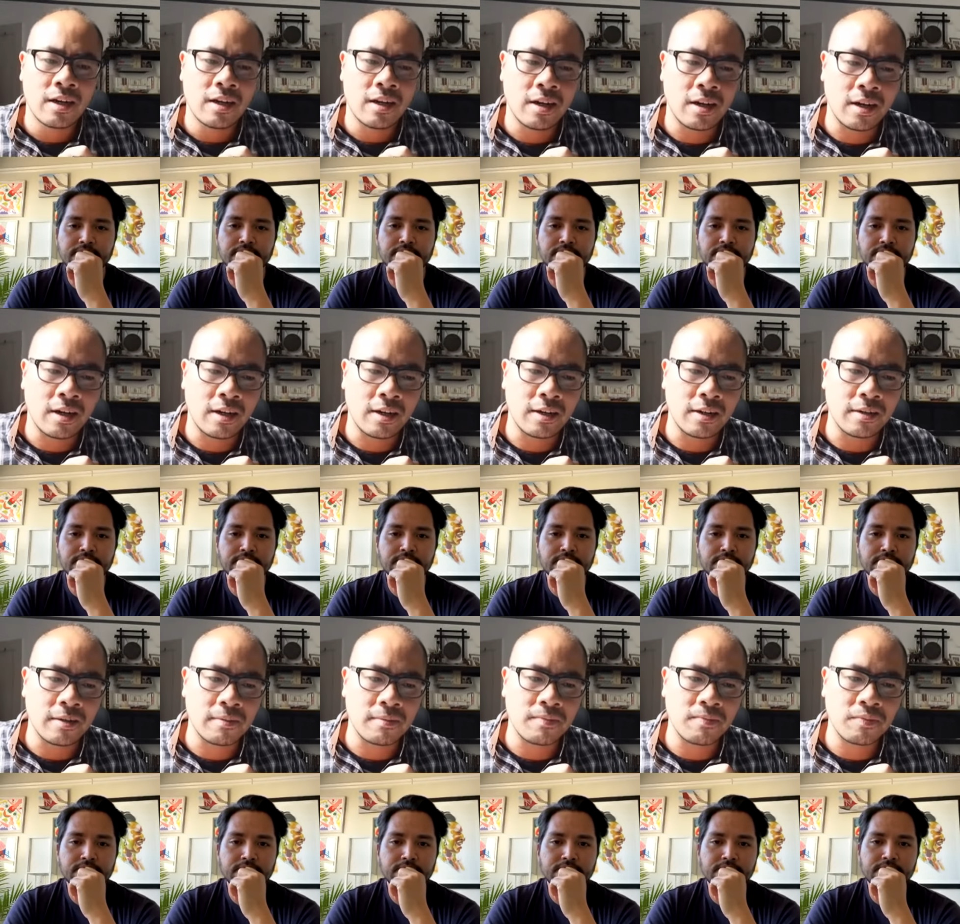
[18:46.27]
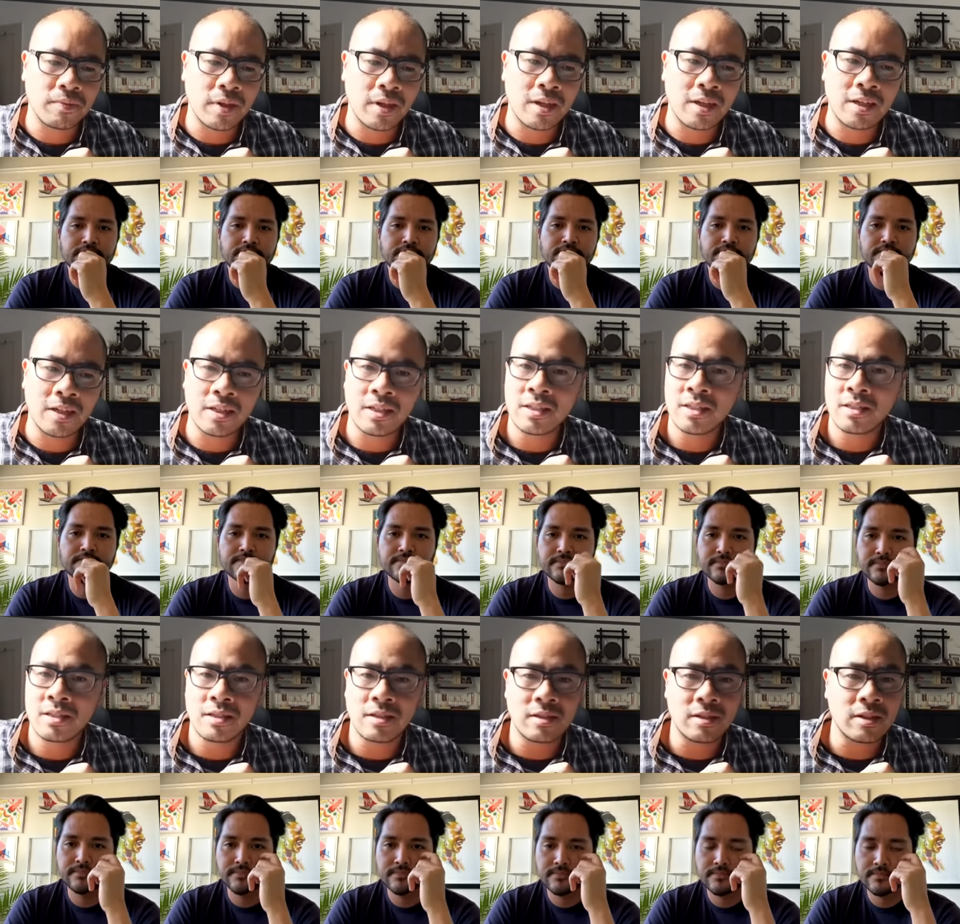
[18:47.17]
Speaker 1: Um, it
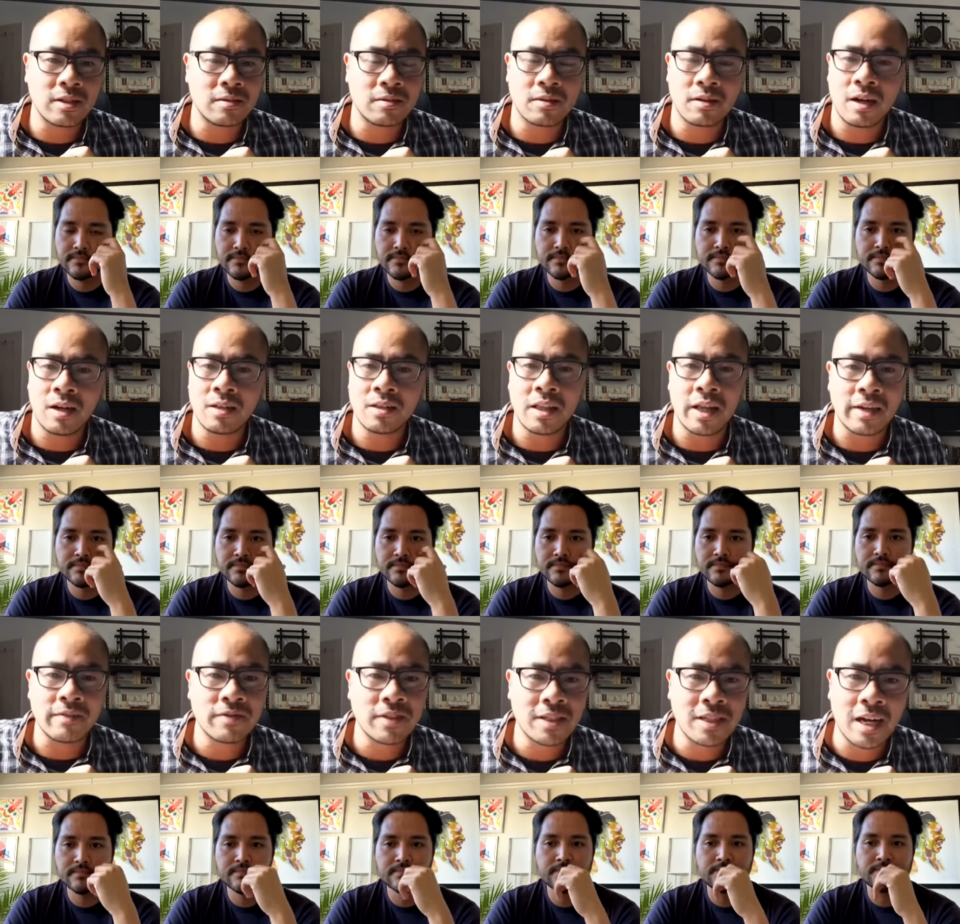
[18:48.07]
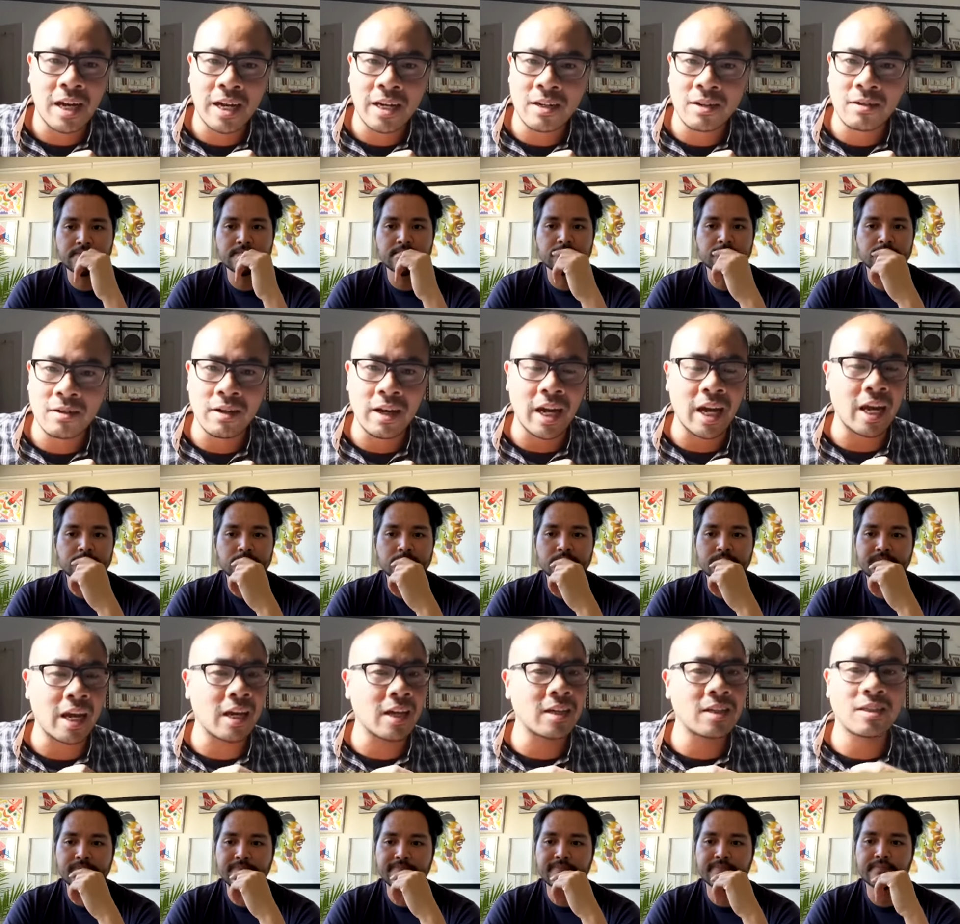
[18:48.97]
is a lifestyle
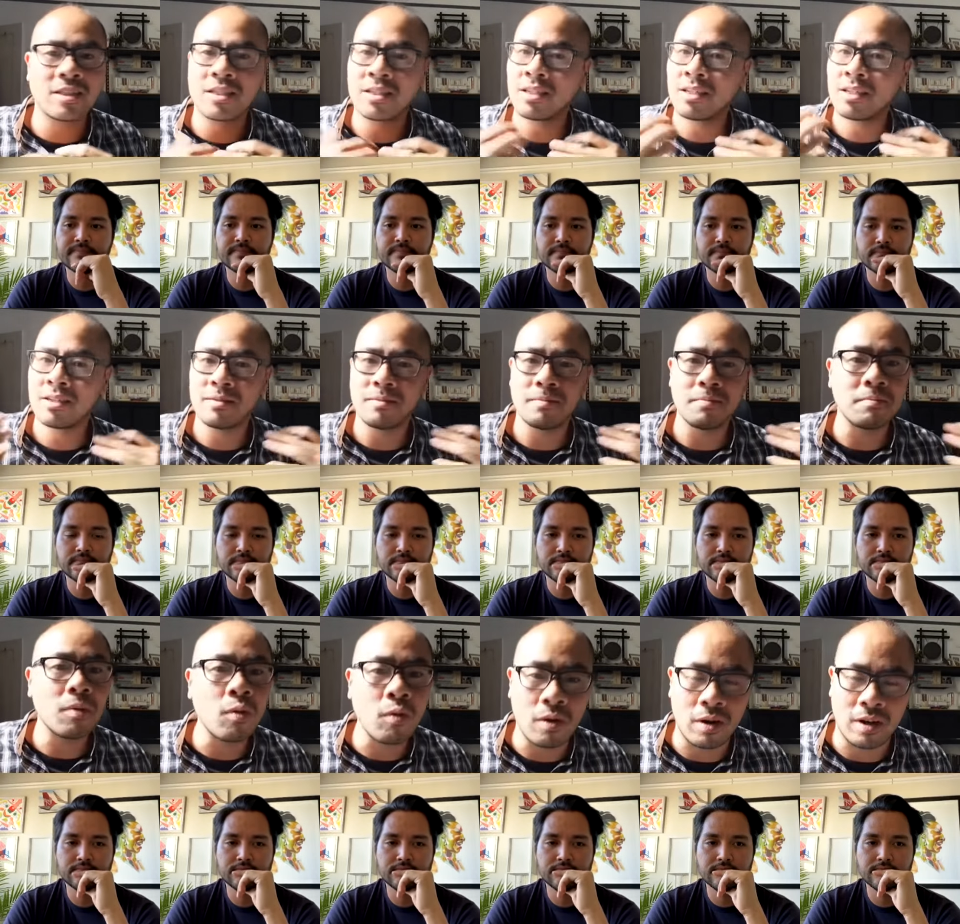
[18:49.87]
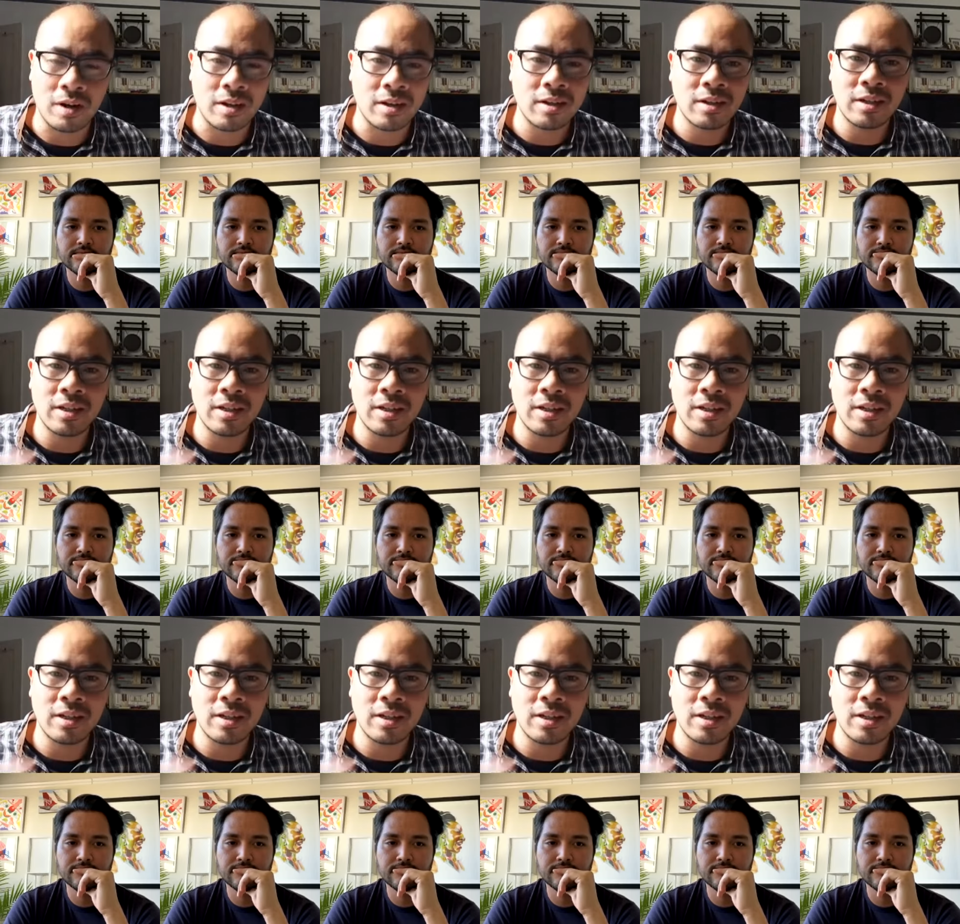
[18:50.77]
and more.